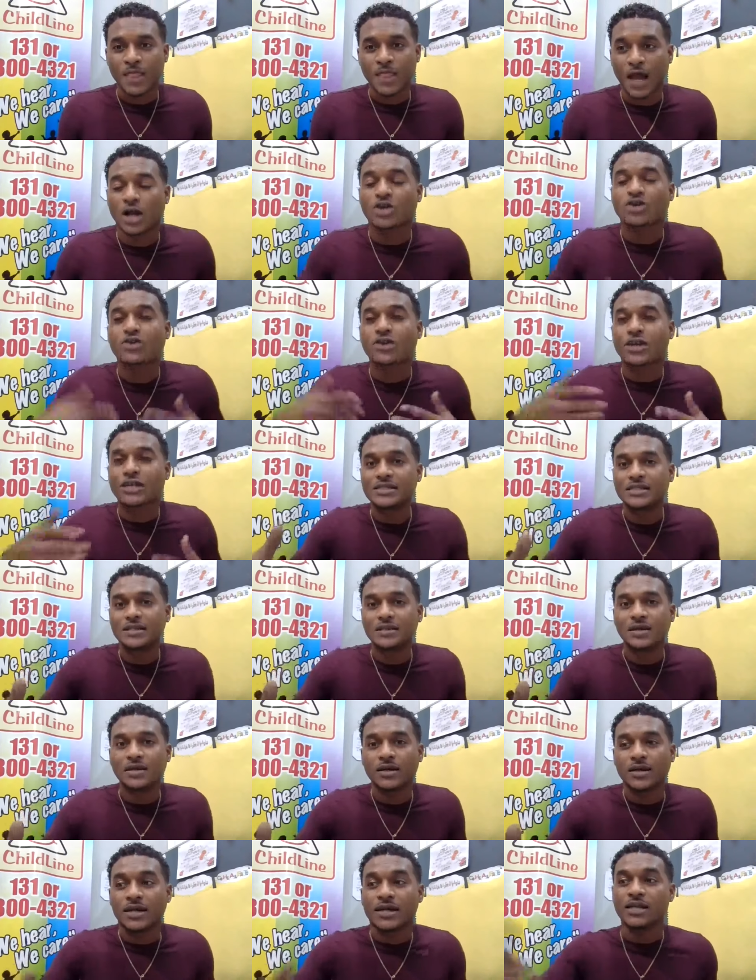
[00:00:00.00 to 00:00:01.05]
a
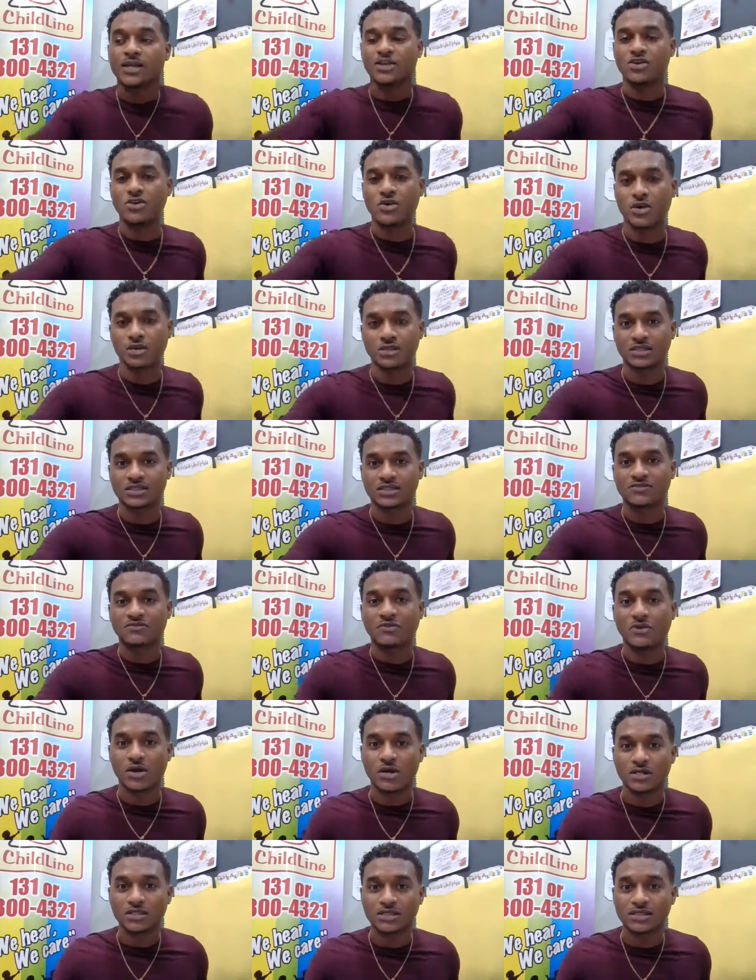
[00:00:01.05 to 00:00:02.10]
greater hindrance
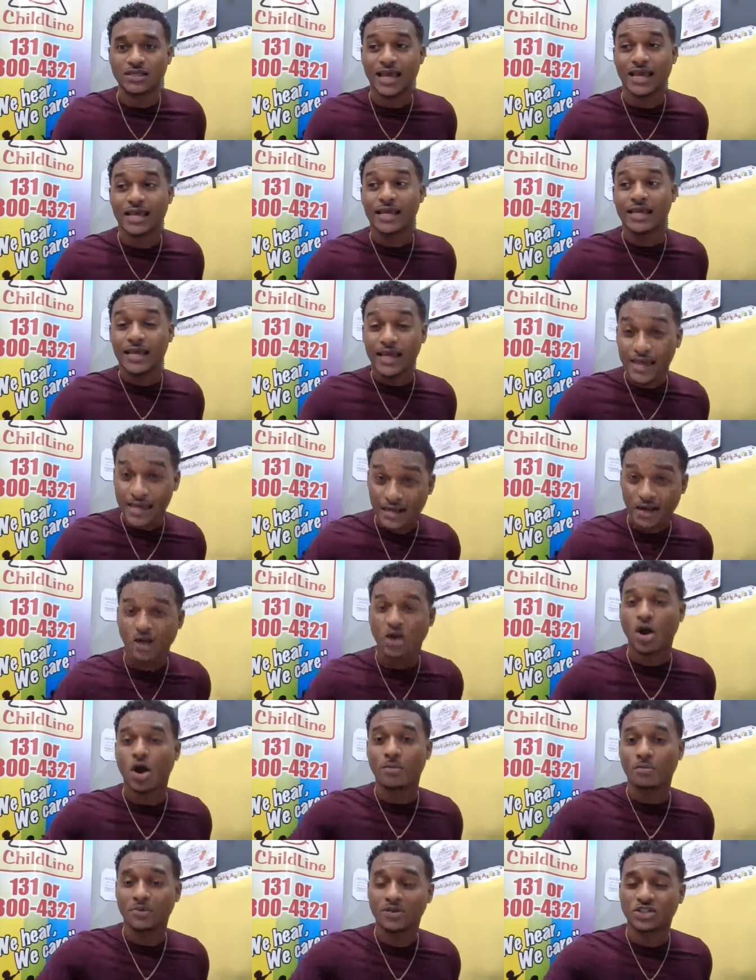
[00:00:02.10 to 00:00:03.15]
for us in
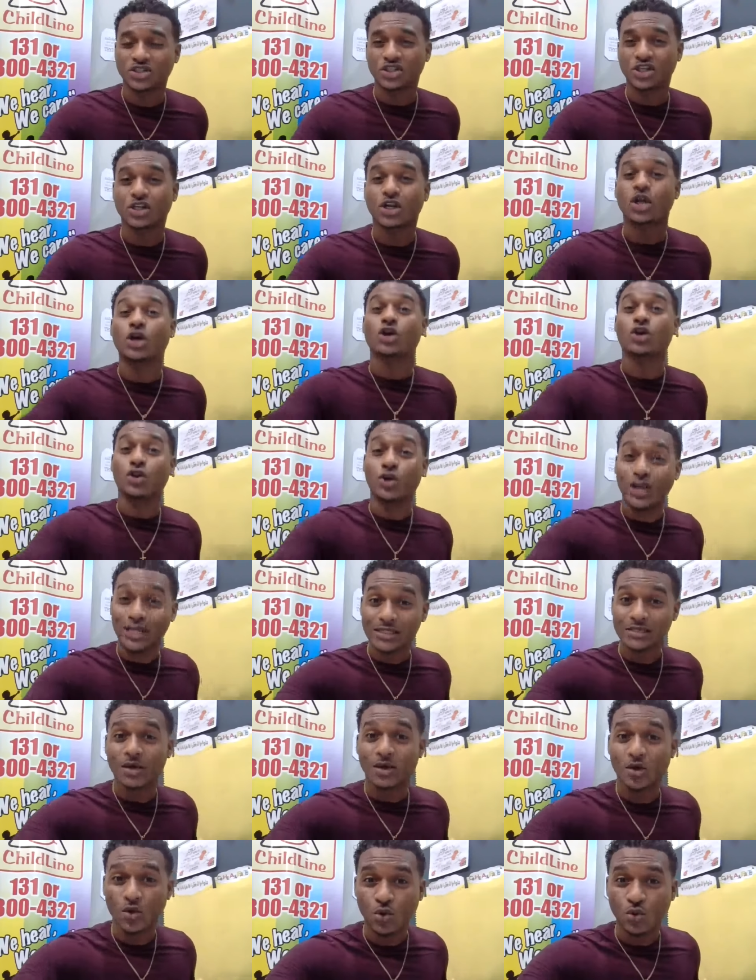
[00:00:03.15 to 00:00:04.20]
accomplishing
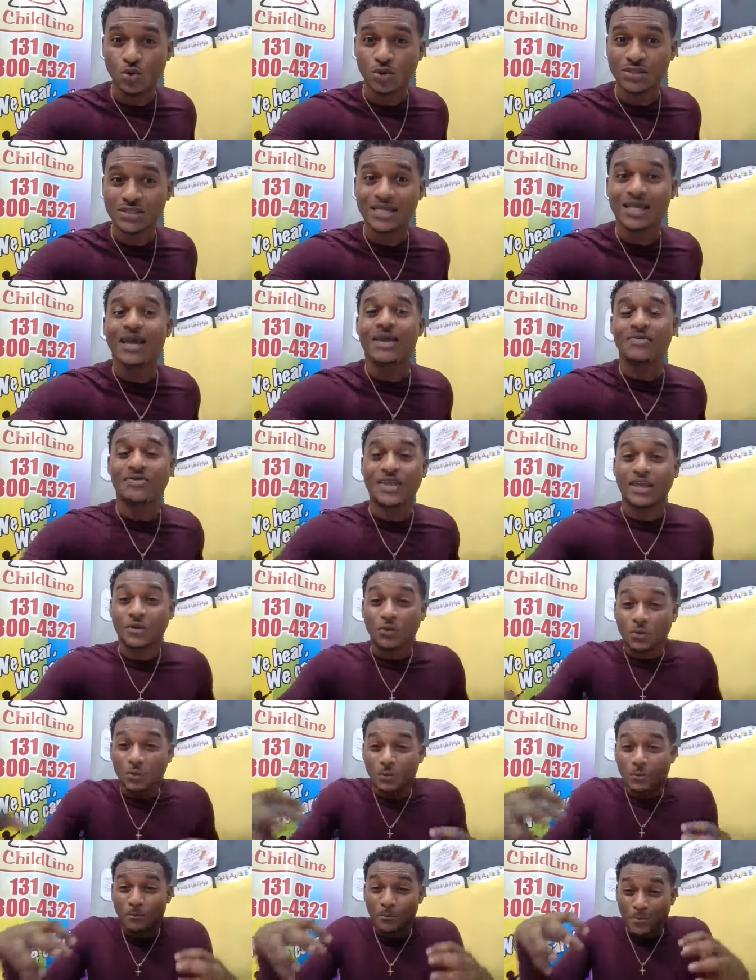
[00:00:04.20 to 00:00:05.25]
greater goals,
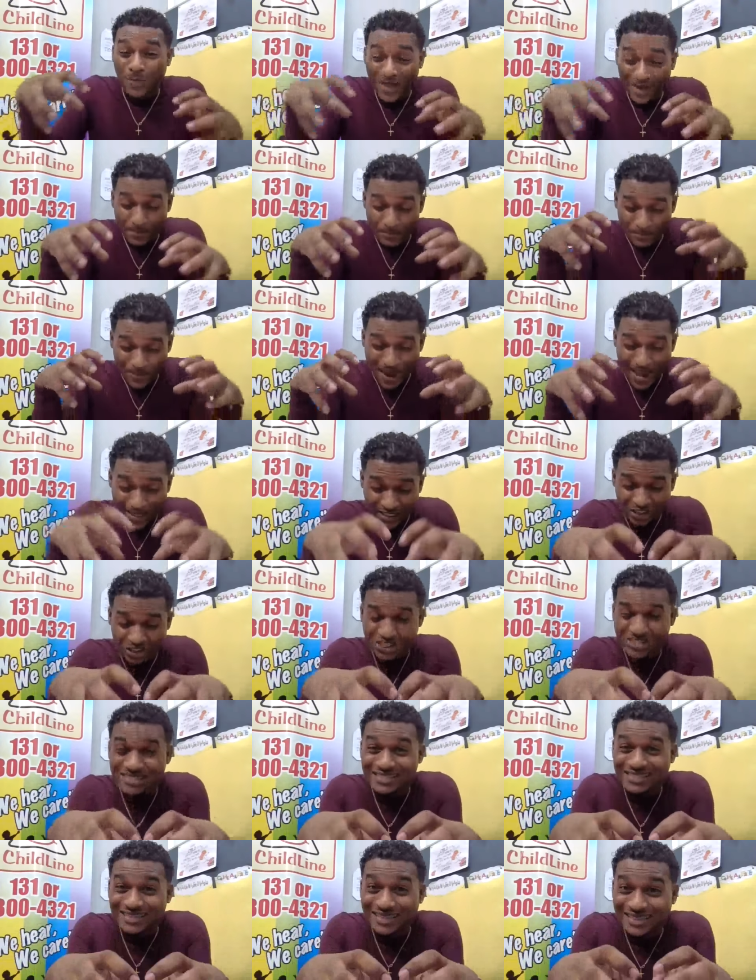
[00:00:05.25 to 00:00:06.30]
then by
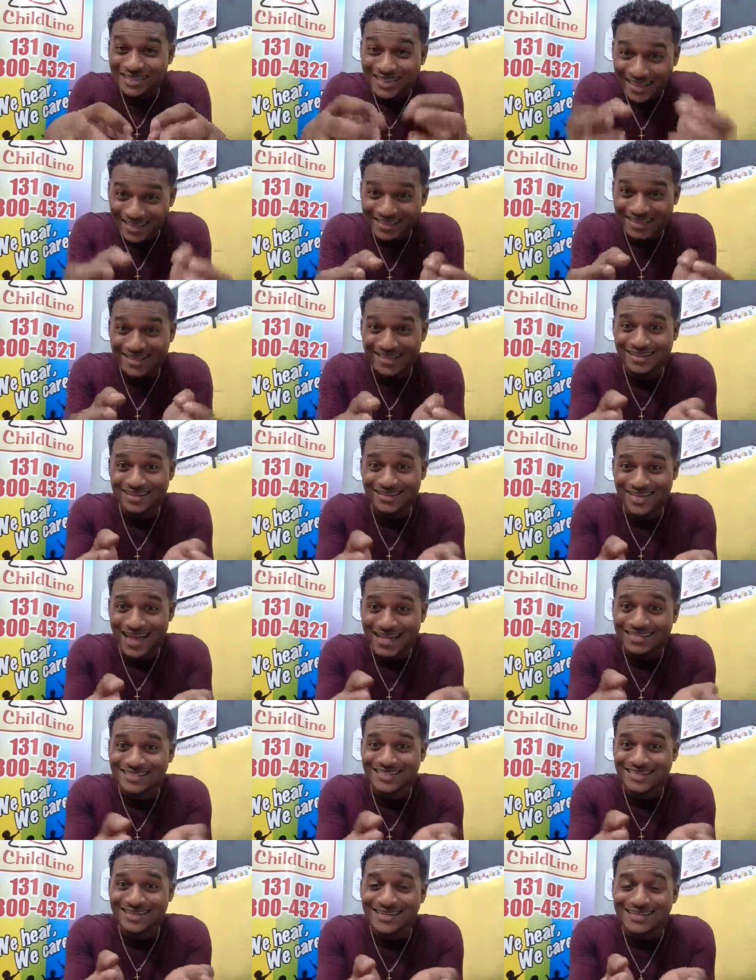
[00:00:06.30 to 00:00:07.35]
just thinking
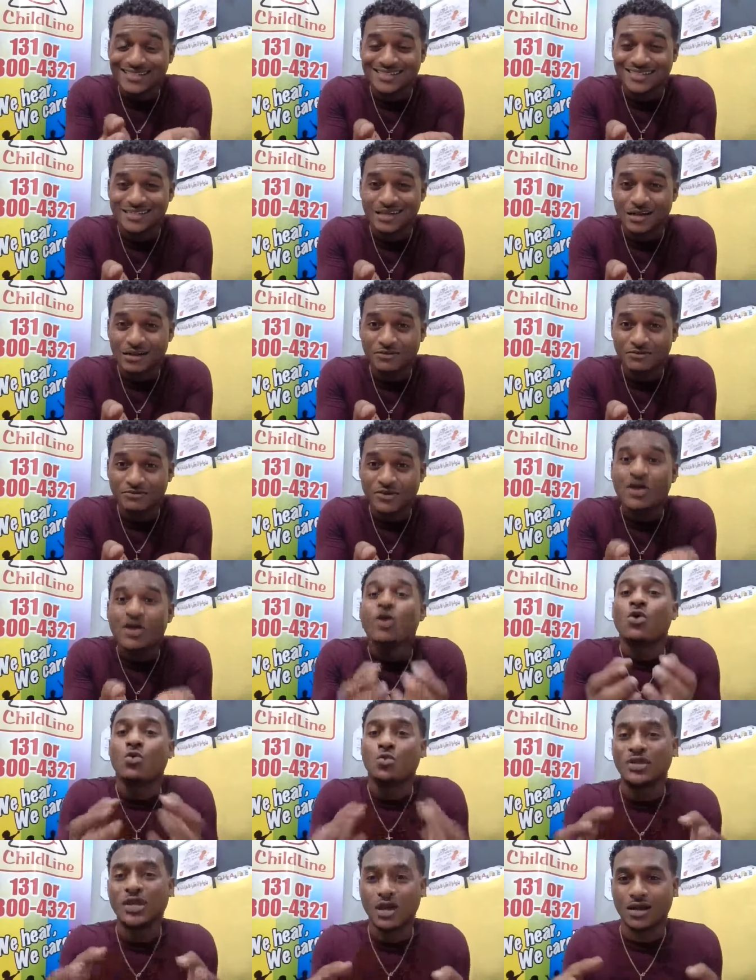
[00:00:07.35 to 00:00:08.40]
that in itself,
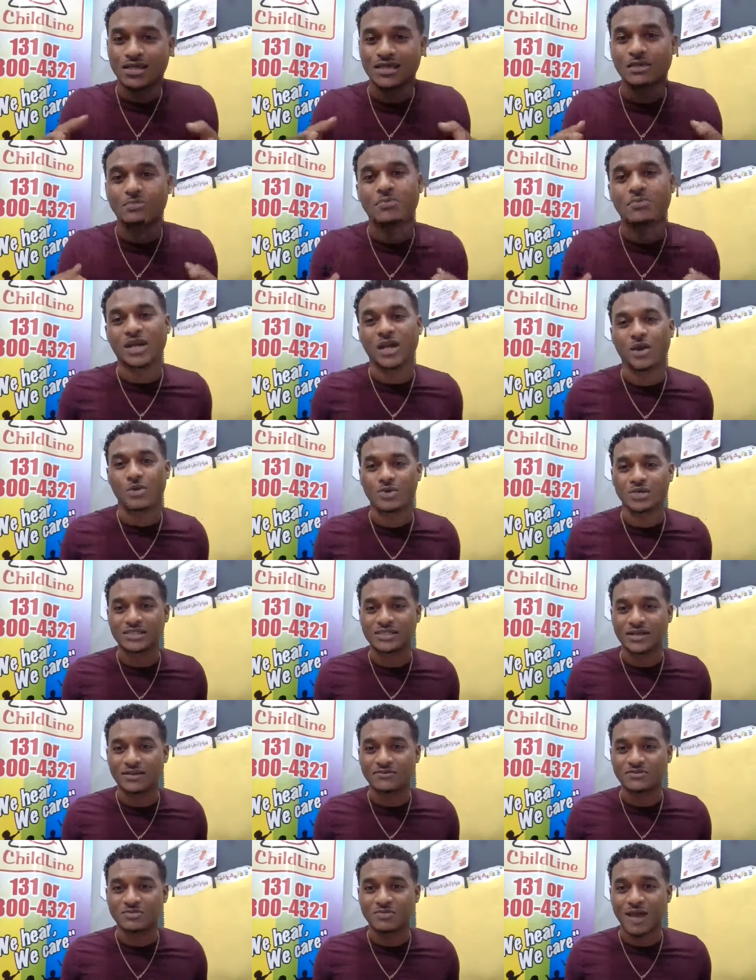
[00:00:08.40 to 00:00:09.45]
we are keeping
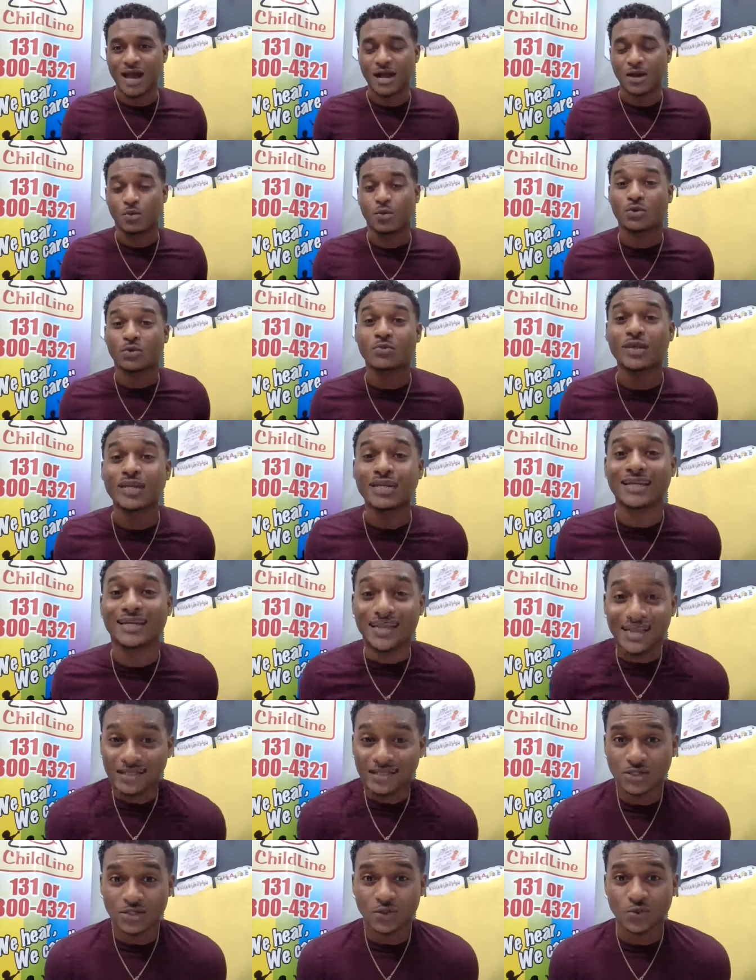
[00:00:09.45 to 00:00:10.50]
ourselves back. What we
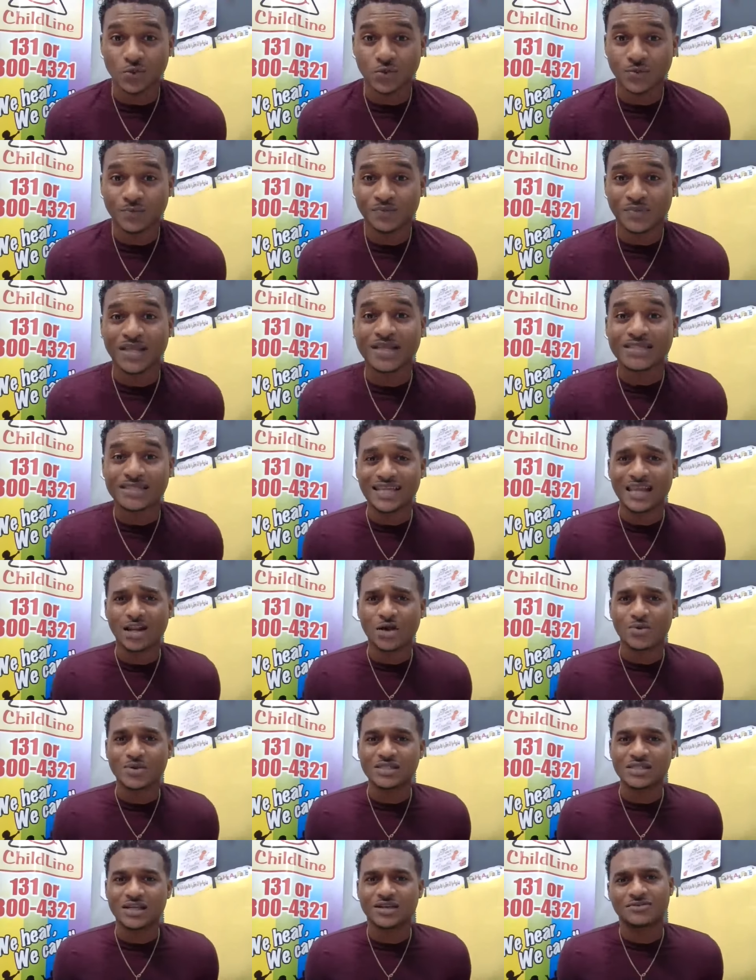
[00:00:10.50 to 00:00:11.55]
need to do is tell
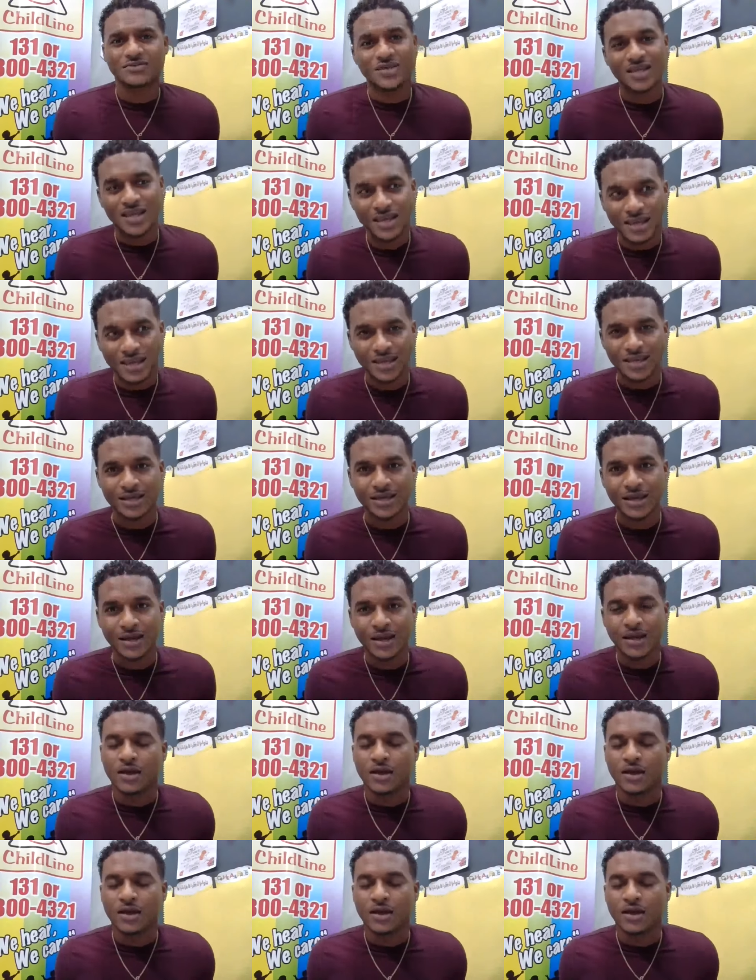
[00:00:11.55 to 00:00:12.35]
ourselves, hey,